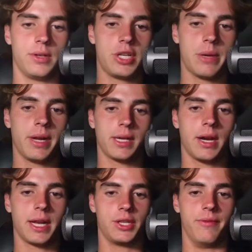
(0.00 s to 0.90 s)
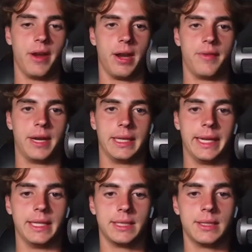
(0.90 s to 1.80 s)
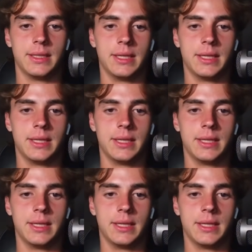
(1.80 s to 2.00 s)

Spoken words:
Gemini can't actually verify leads.